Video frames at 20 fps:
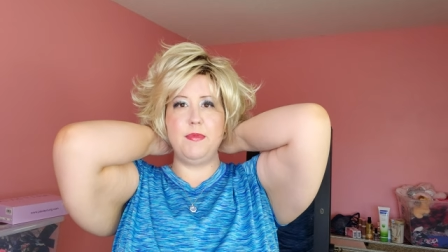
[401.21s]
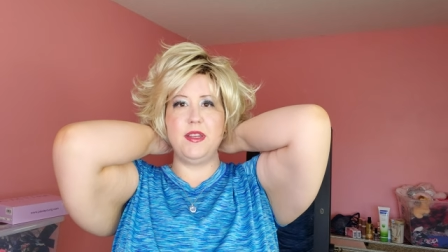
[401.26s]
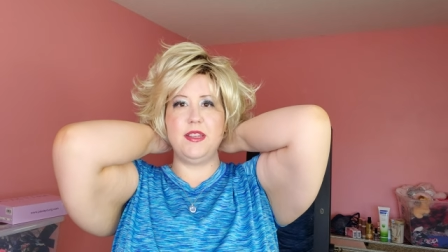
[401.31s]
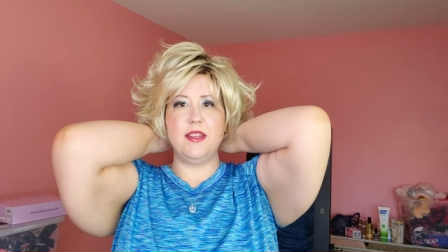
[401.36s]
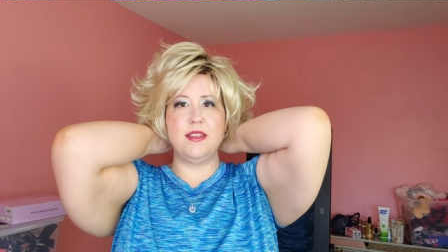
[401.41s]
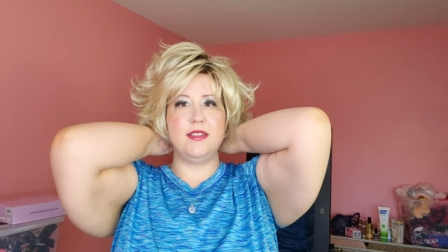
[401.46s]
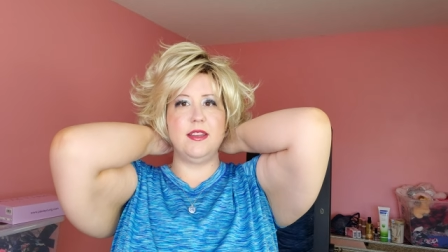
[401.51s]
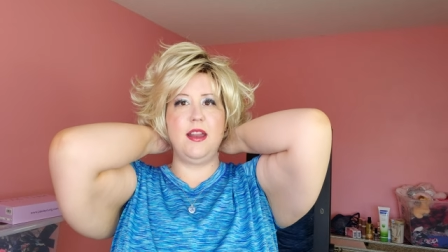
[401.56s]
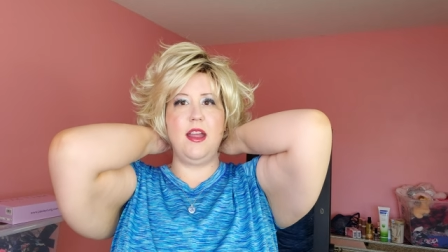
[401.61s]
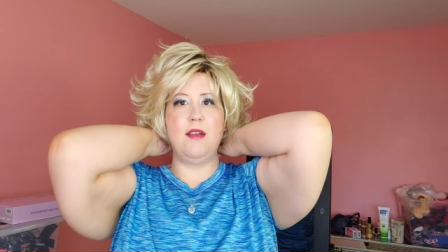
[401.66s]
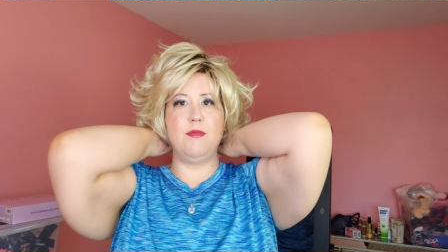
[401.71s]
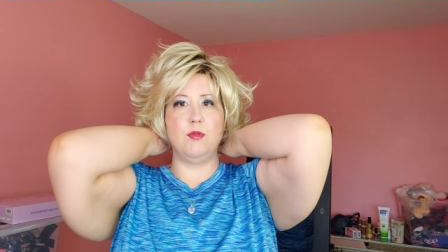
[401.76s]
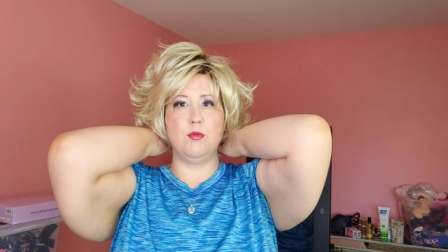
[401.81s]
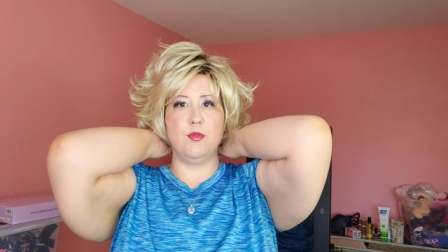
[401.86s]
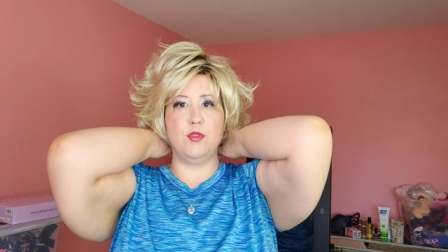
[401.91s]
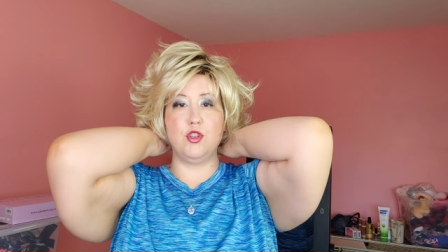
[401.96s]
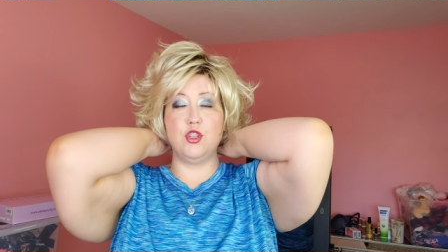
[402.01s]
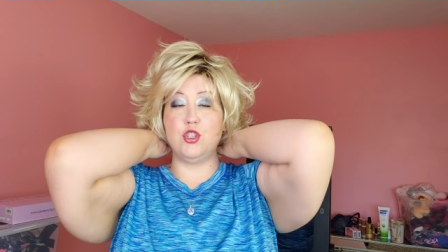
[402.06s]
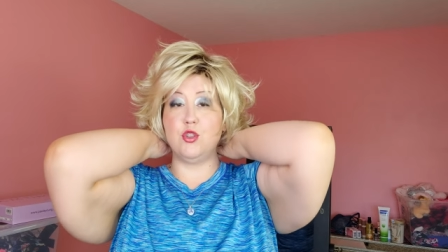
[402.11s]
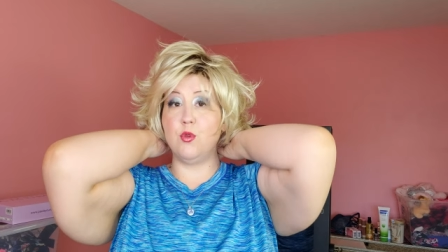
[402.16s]
It doesn't have a
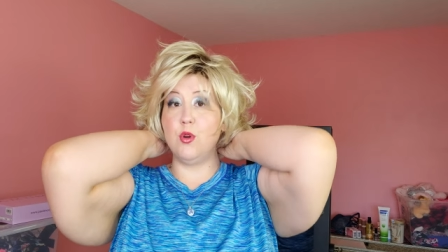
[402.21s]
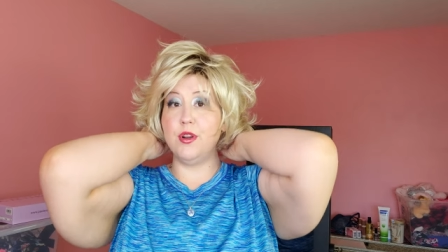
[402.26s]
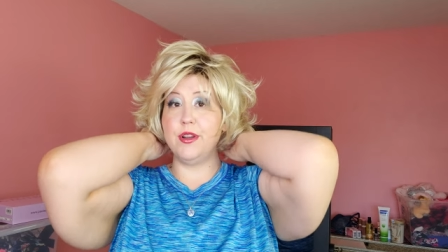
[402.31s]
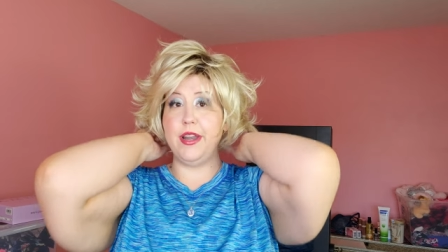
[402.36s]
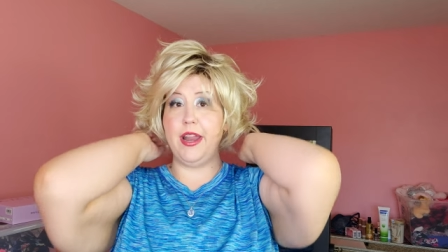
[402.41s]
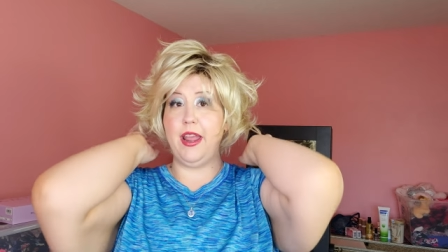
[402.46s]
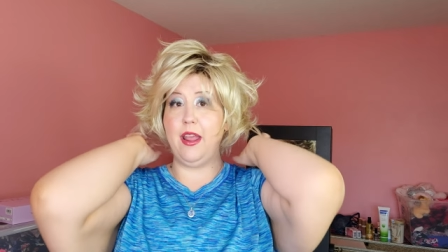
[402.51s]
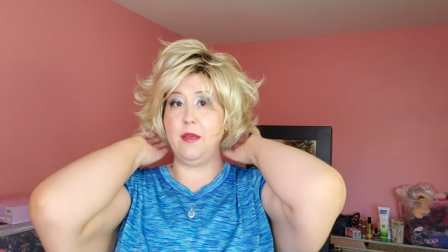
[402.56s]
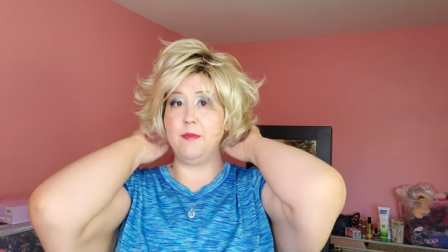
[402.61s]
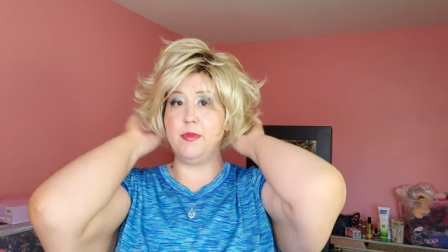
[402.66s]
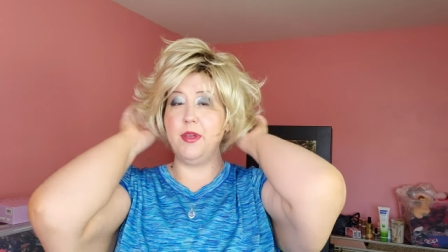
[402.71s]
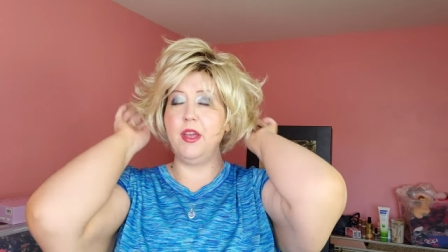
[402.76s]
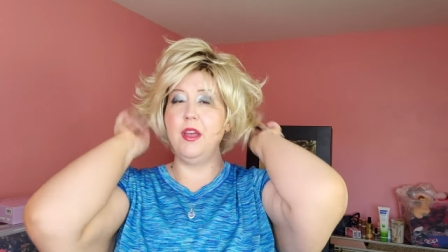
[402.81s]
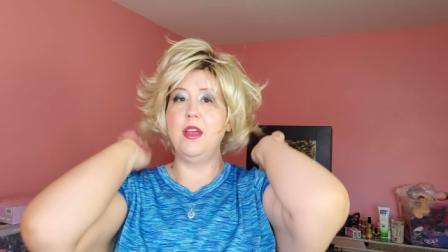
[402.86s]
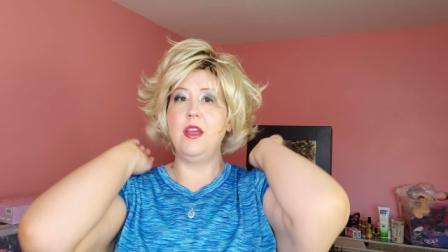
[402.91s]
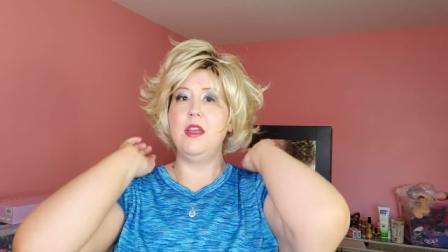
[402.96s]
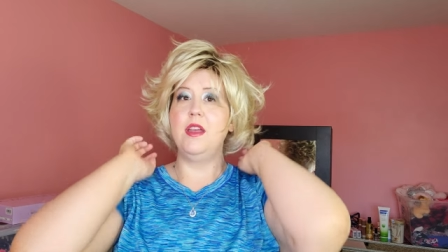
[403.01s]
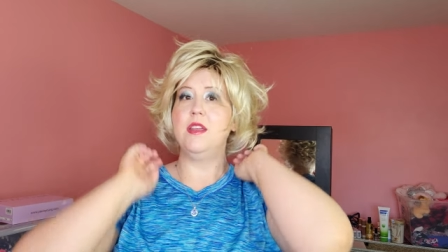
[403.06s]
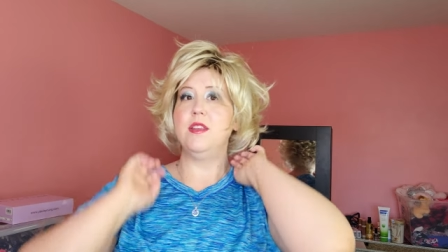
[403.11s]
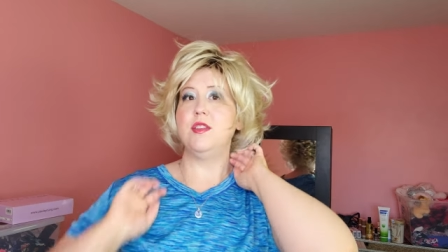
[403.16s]
real short nape,
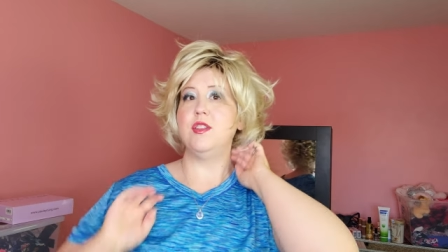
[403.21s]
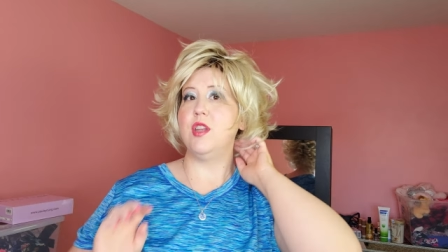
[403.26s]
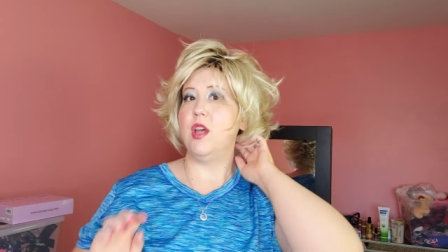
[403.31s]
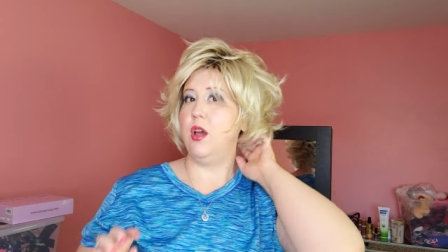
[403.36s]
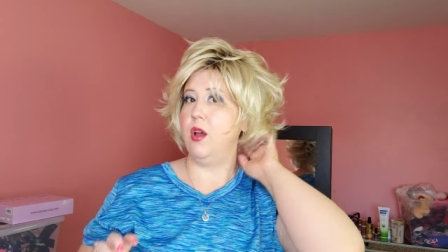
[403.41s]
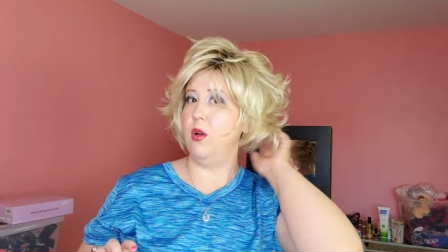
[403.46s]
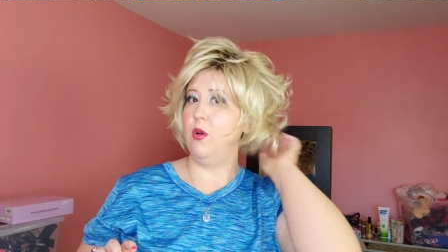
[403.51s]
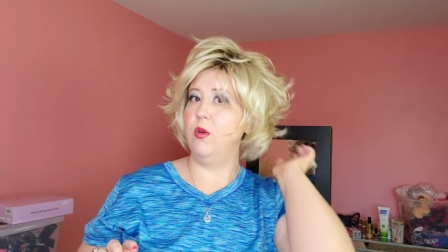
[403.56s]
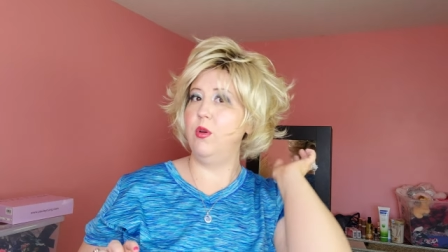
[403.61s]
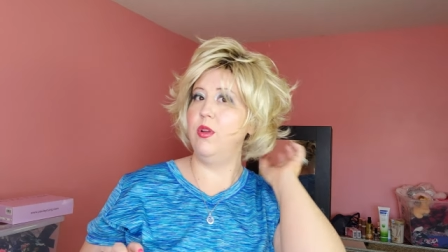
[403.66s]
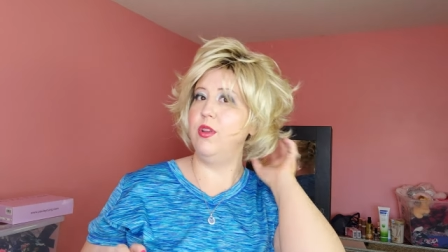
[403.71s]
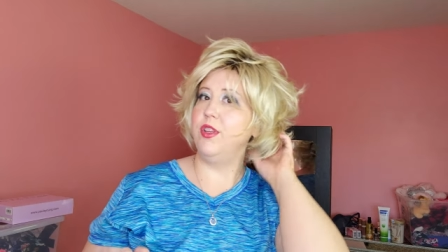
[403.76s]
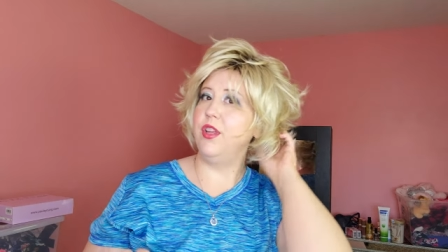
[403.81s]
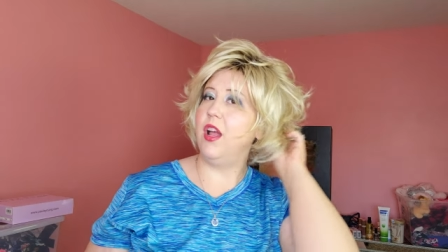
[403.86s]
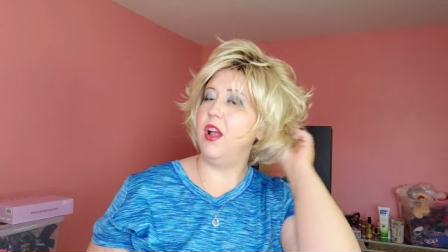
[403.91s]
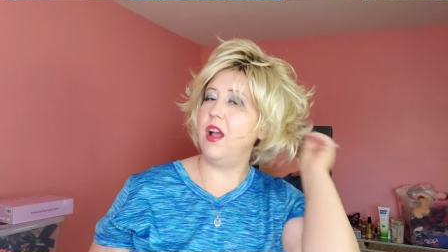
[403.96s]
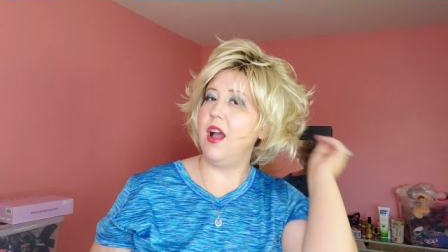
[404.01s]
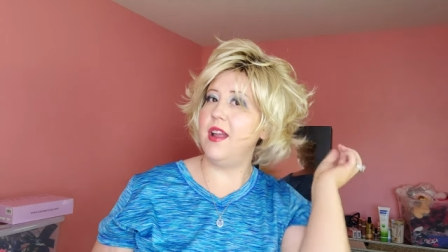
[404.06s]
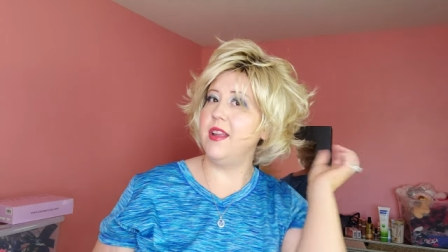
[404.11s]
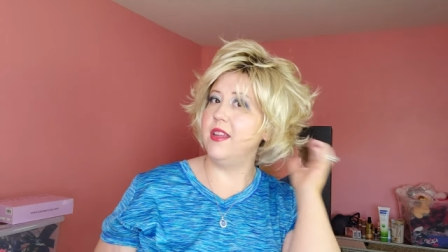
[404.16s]
so
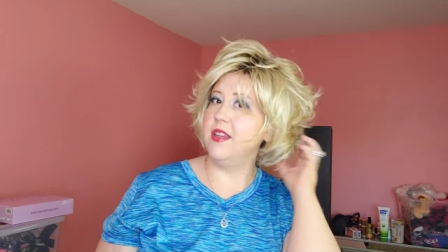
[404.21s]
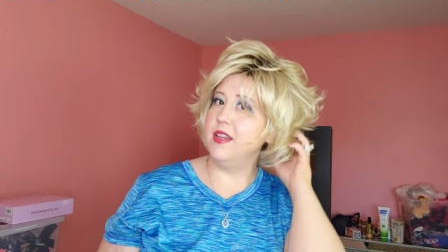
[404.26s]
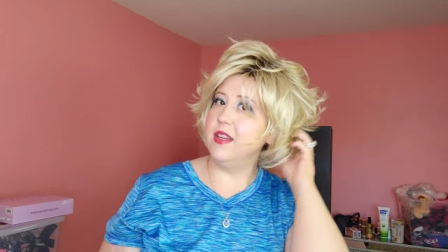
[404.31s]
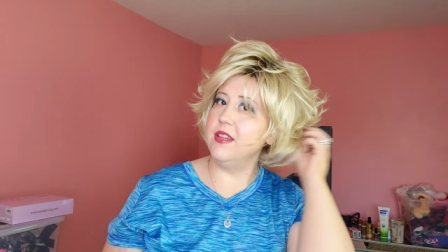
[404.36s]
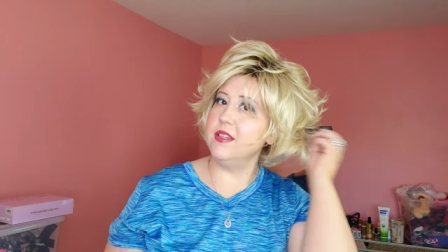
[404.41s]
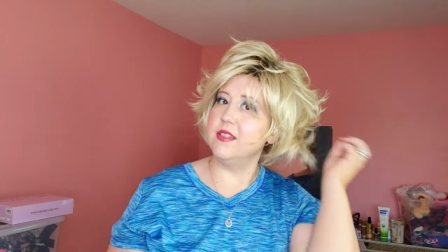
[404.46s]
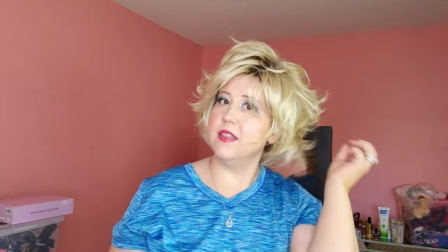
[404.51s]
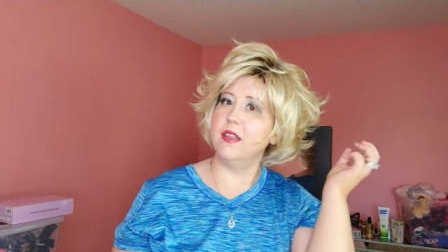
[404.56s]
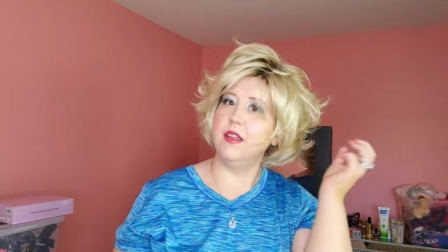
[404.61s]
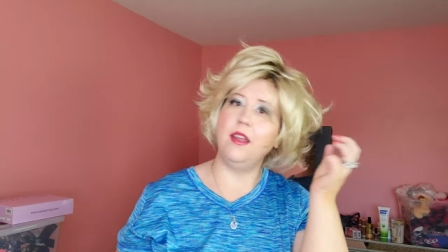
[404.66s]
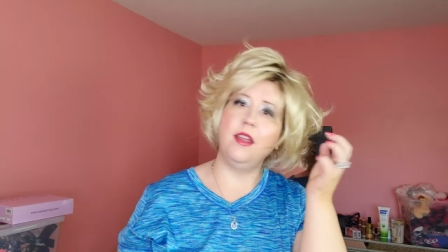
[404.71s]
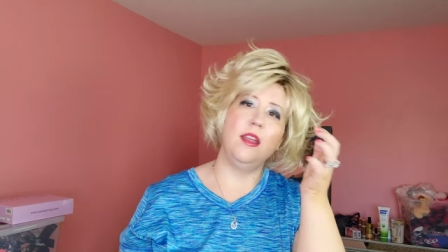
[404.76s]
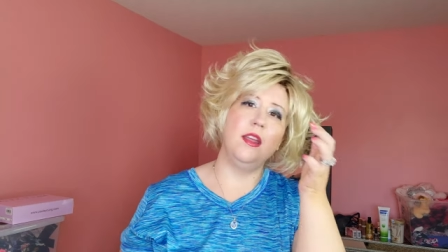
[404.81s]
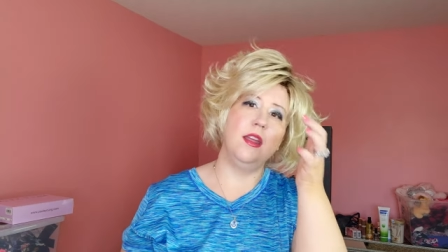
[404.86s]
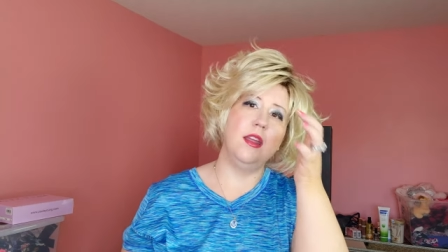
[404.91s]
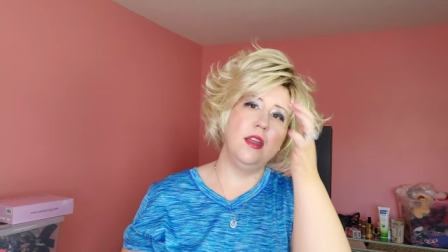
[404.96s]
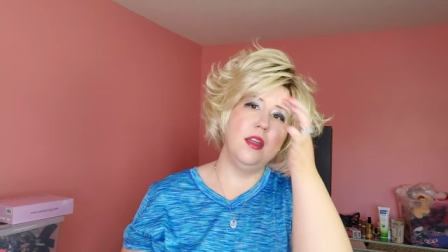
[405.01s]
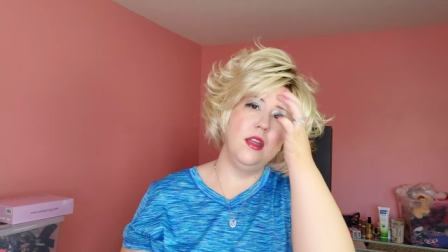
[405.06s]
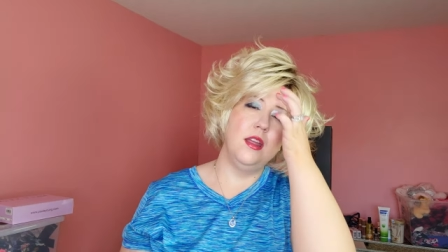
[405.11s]
I can easily,